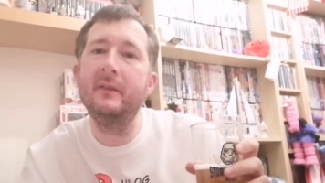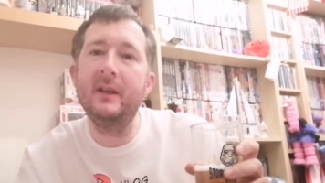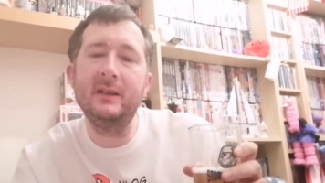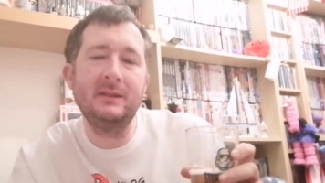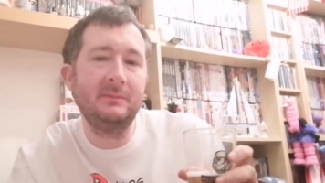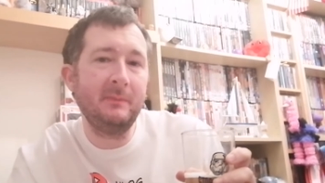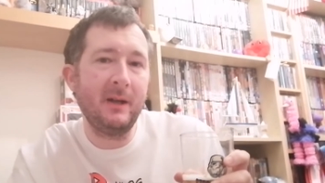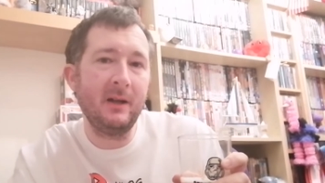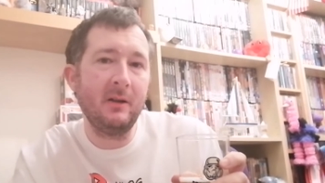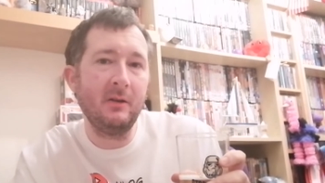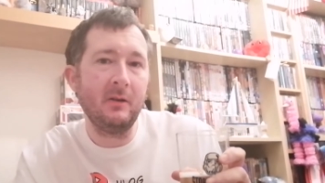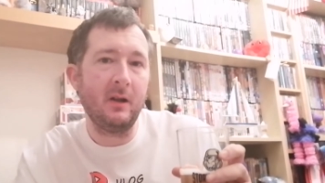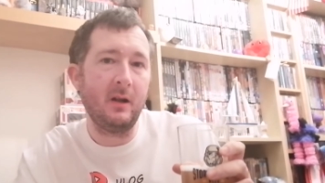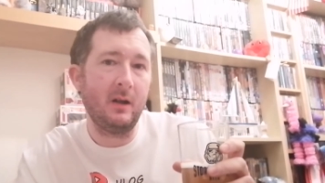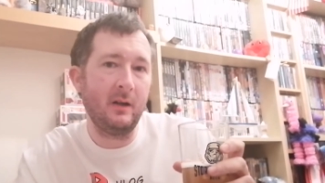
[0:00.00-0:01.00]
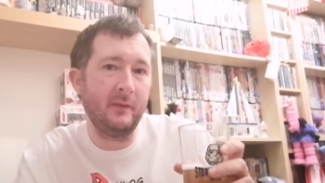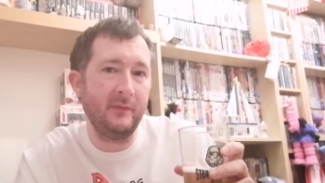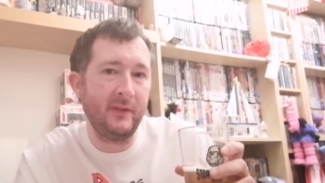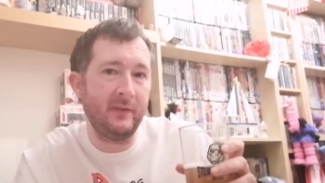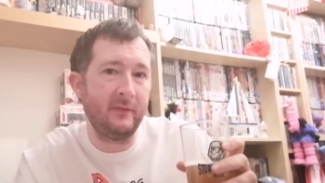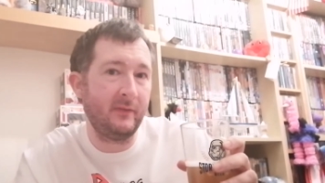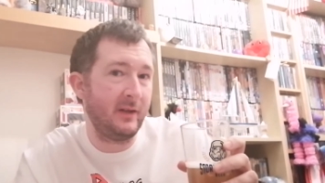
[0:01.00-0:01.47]
they smell
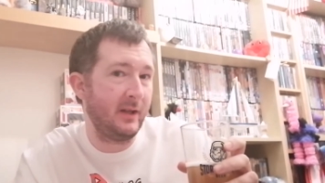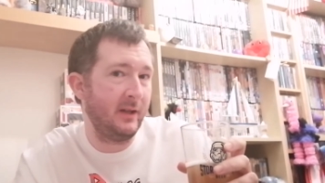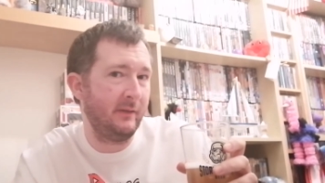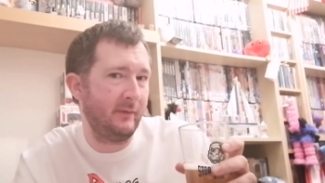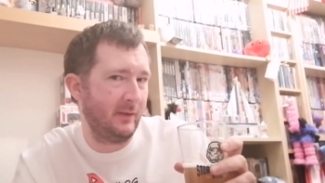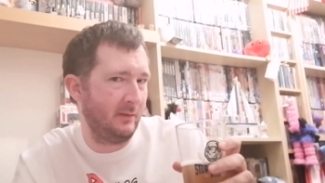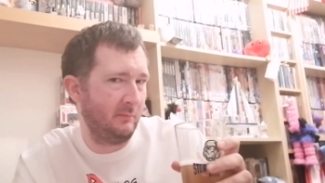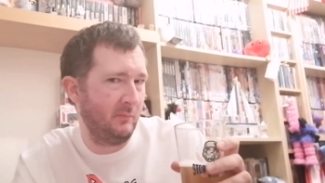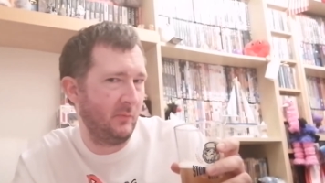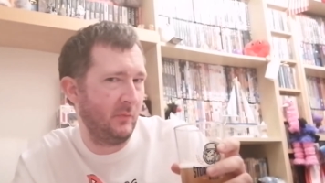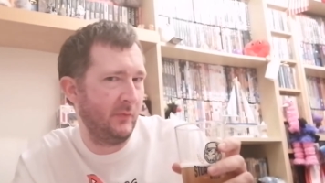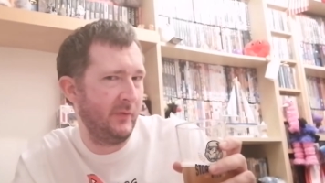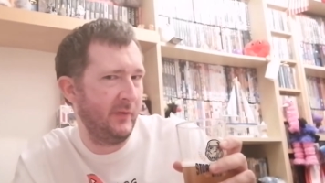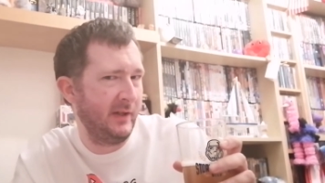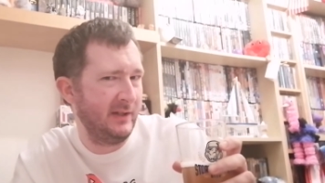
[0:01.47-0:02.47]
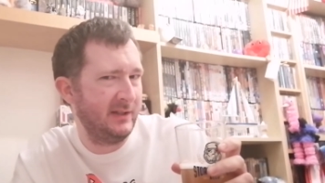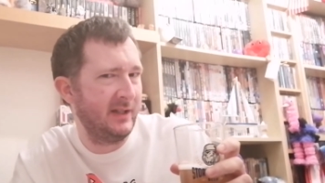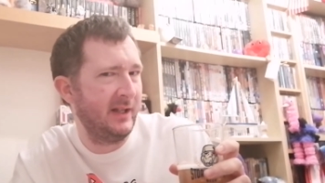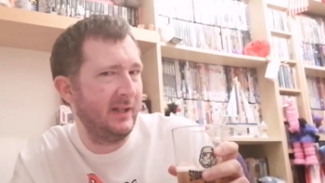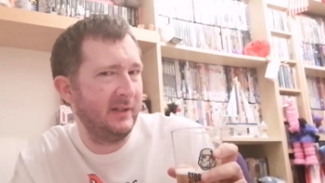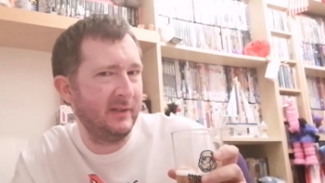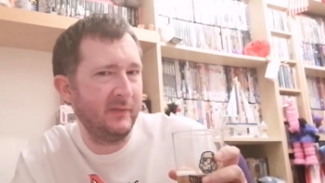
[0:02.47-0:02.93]
of the flavour more than they
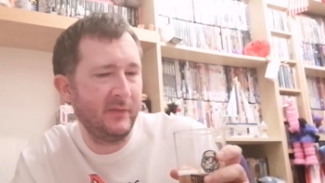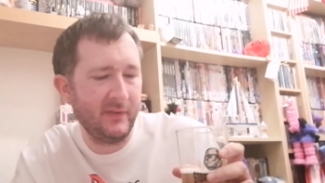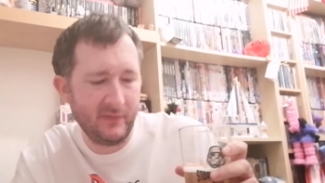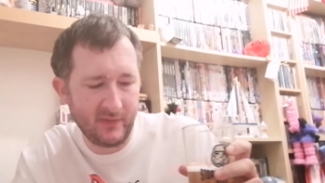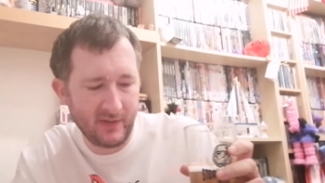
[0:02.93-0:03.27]
taste of the